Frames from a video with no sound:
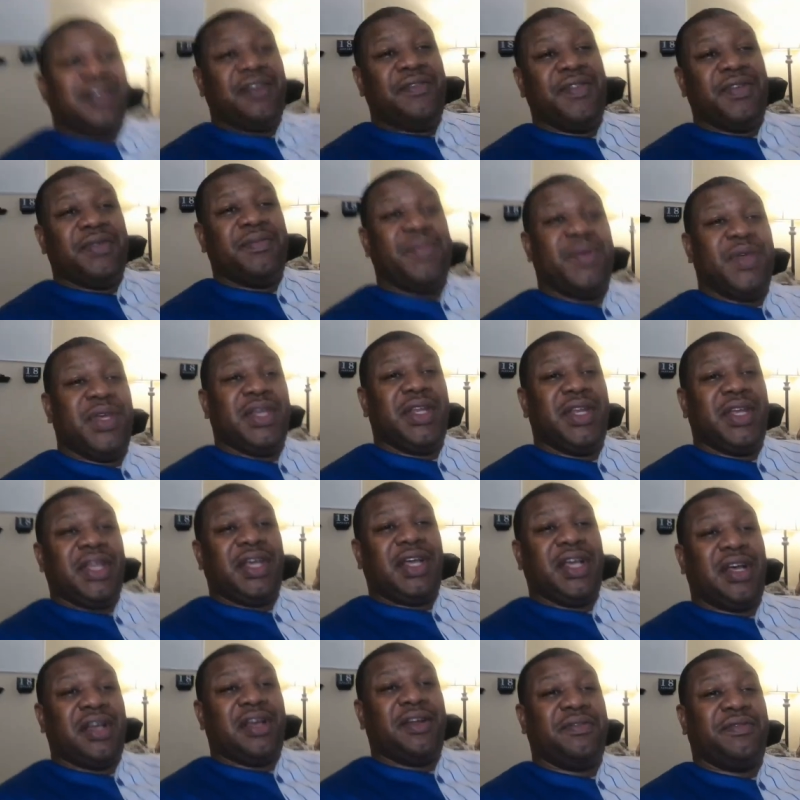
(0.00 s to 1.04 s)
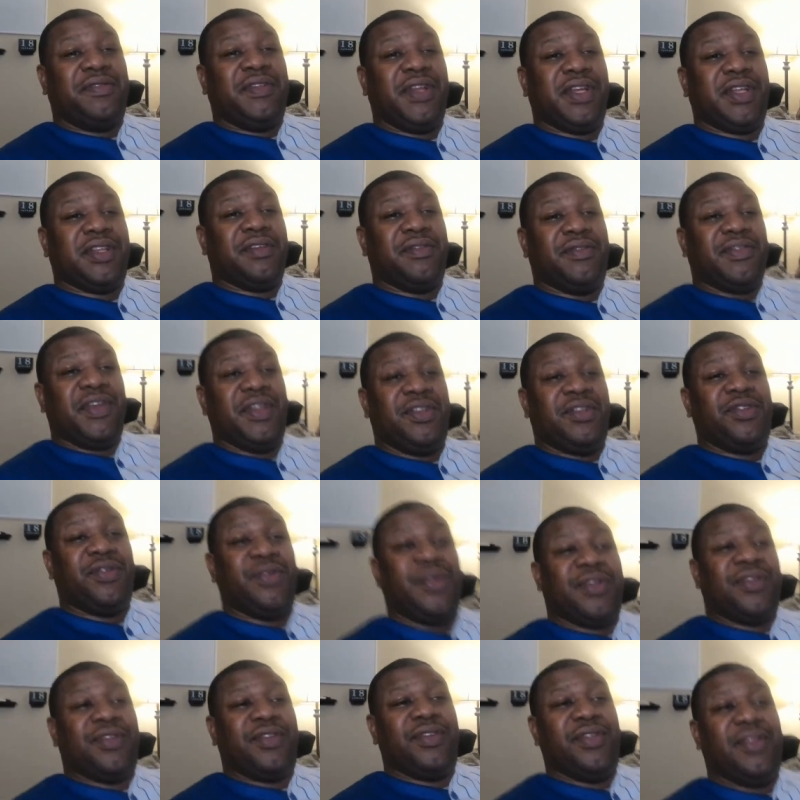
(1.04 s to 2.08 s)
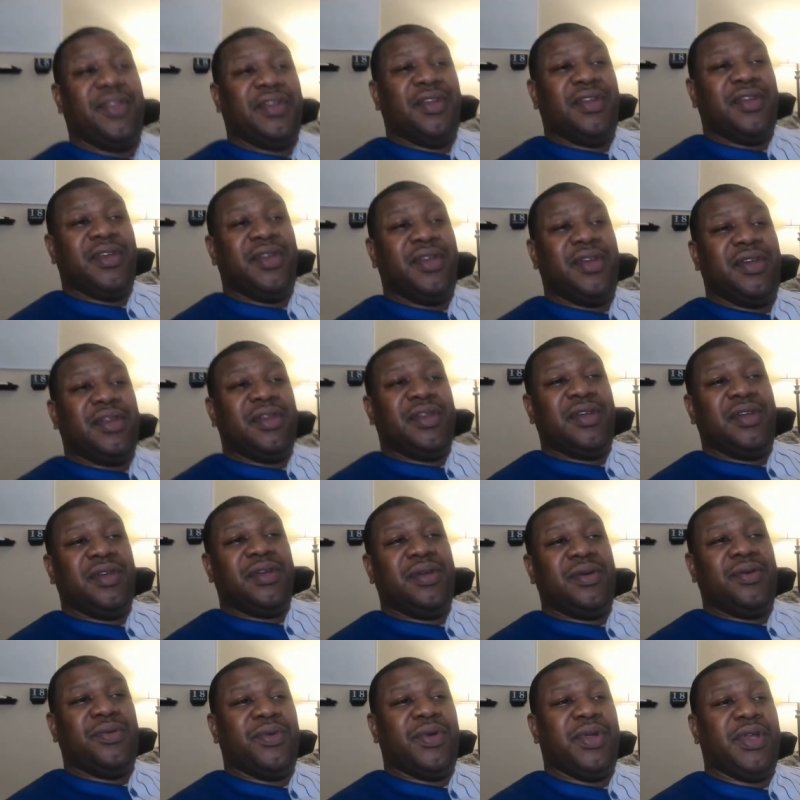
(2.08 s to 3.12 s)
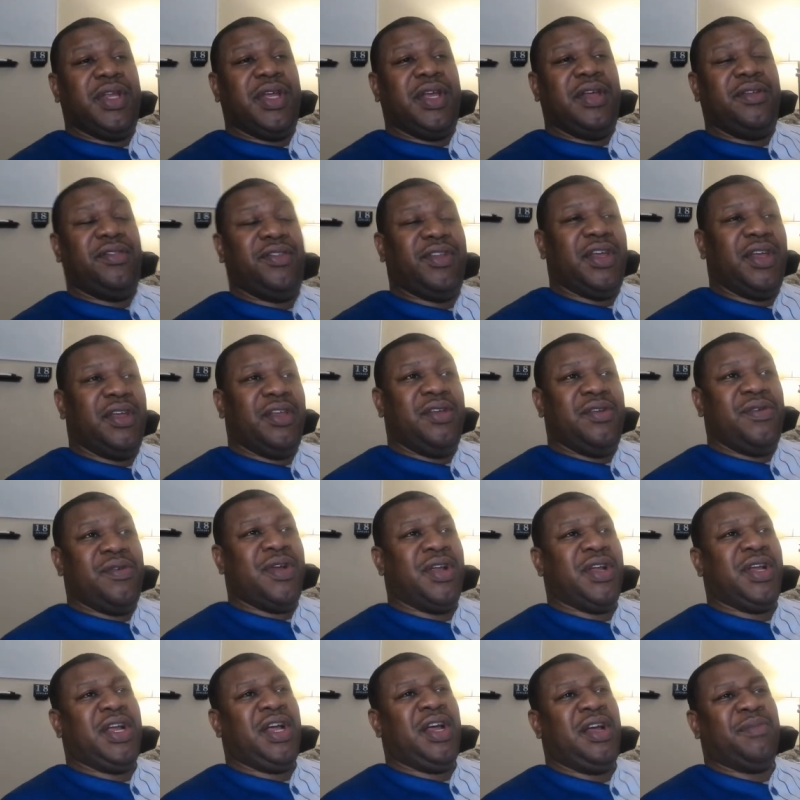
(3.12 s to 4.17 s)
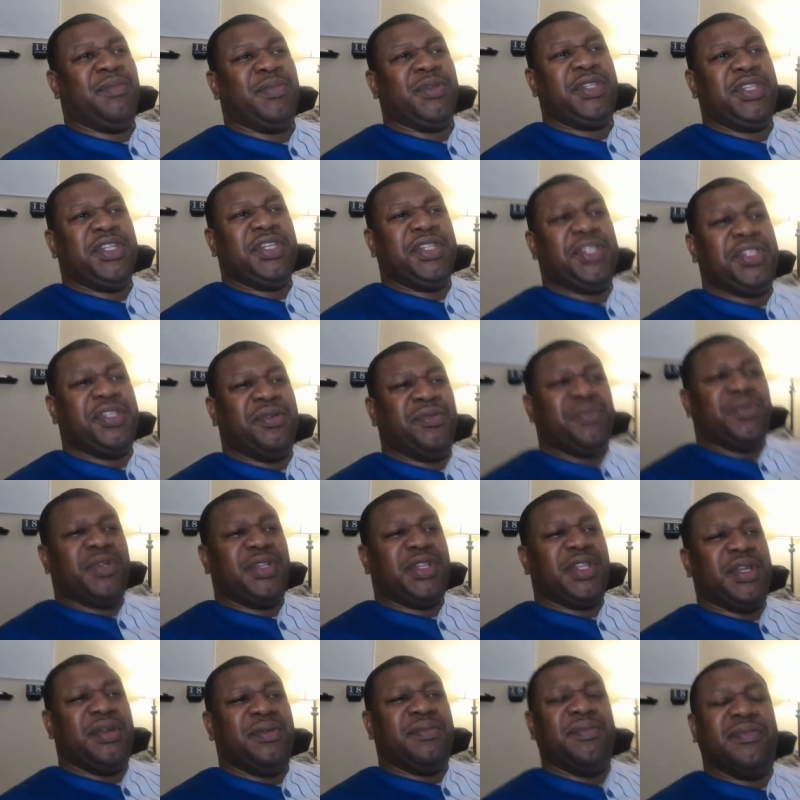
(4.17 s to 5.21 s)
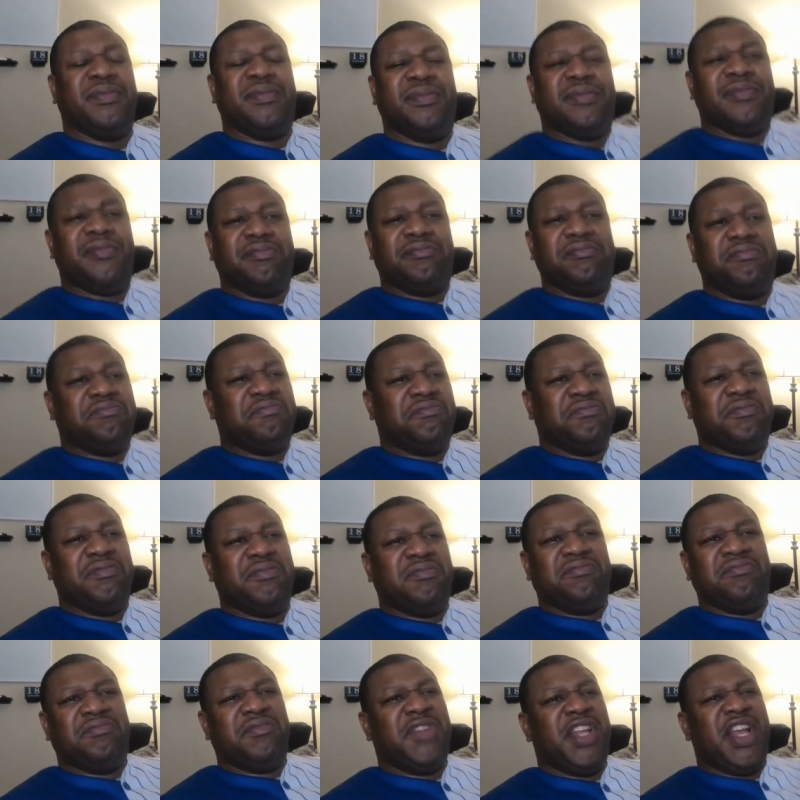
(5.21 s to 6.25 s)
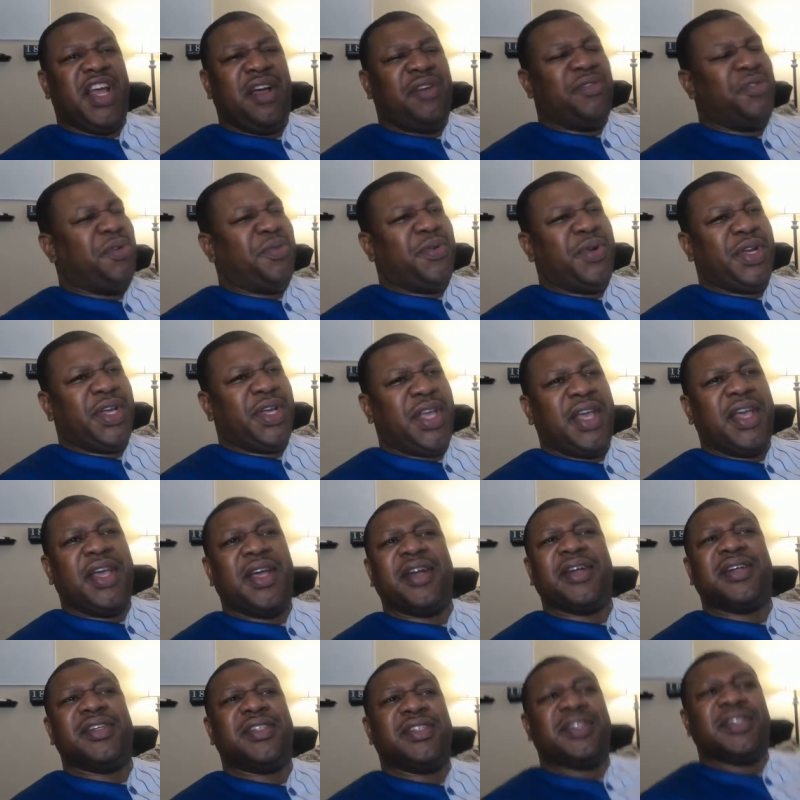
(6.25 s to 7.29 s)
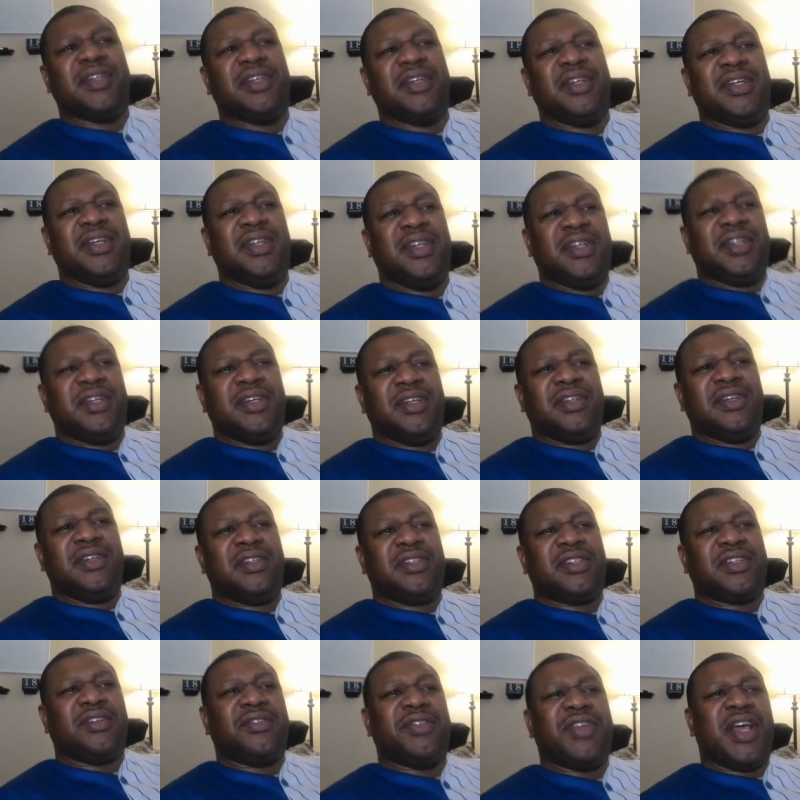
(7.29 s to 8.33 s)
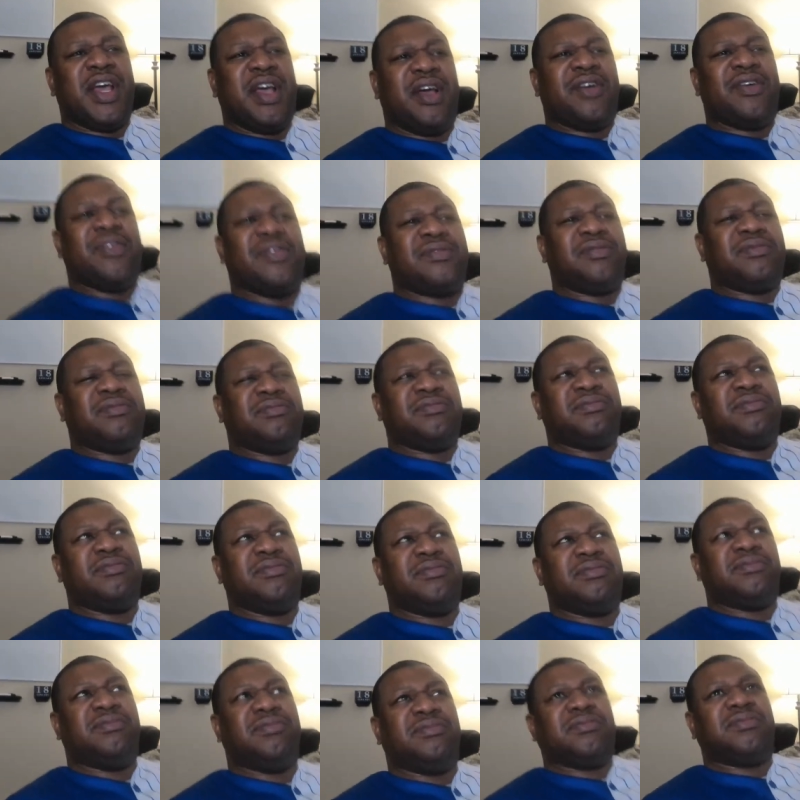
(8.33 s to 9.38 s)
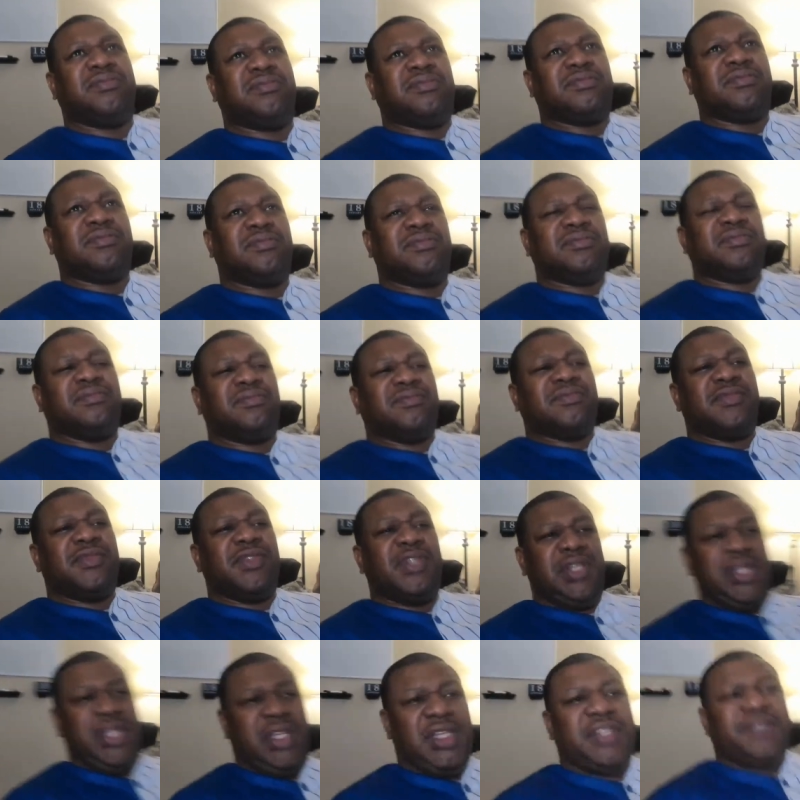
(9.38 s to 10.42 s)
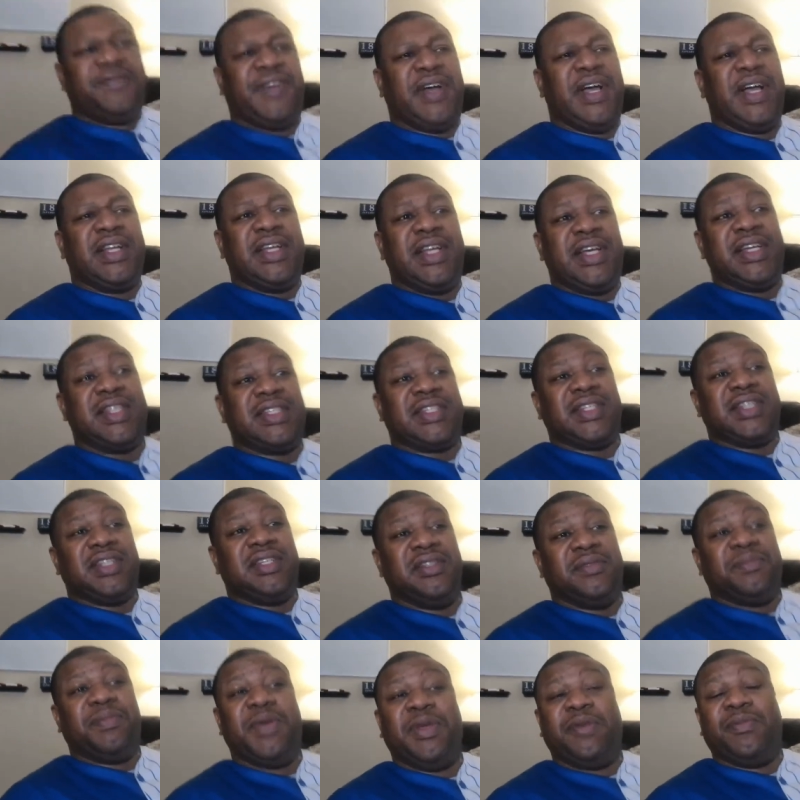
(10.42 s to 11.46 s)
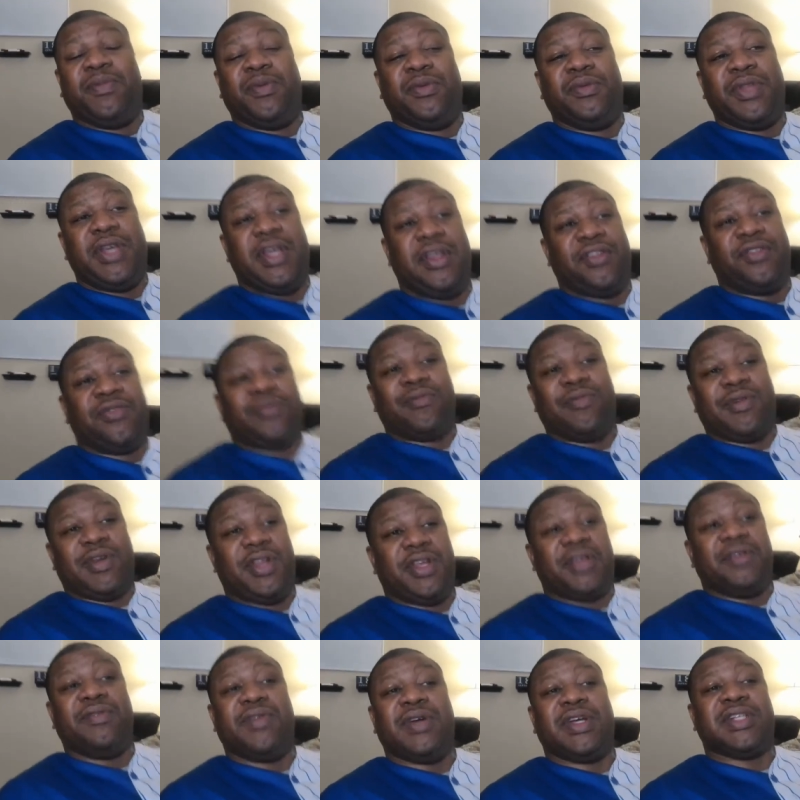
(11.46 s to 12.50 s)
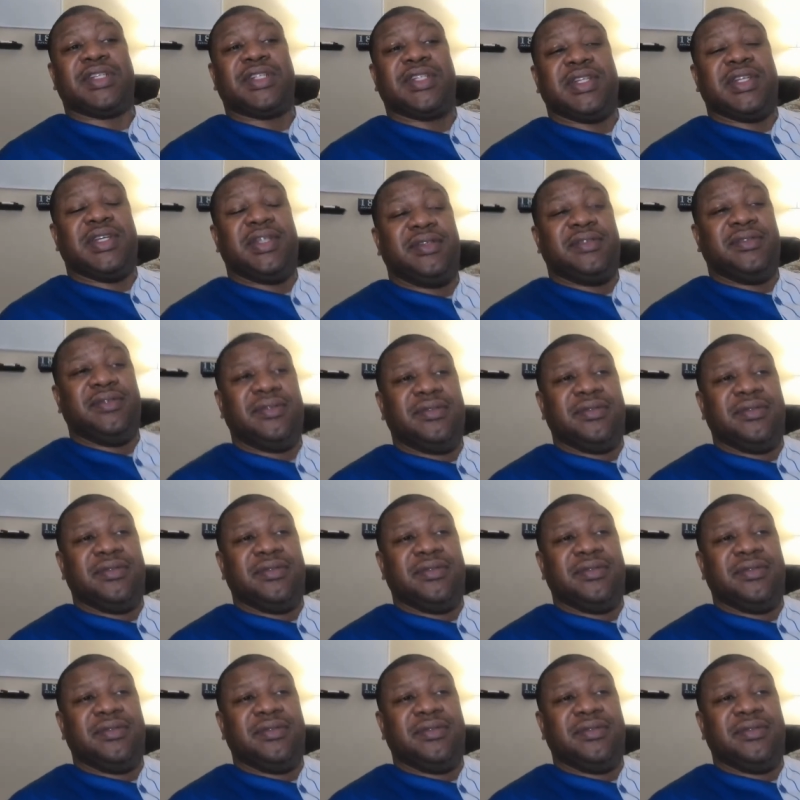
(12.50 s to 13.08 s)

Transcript: of it being a conflict of interest when they say you're in competition with them. Now no one cares. So now he's financing the people that's running wrestling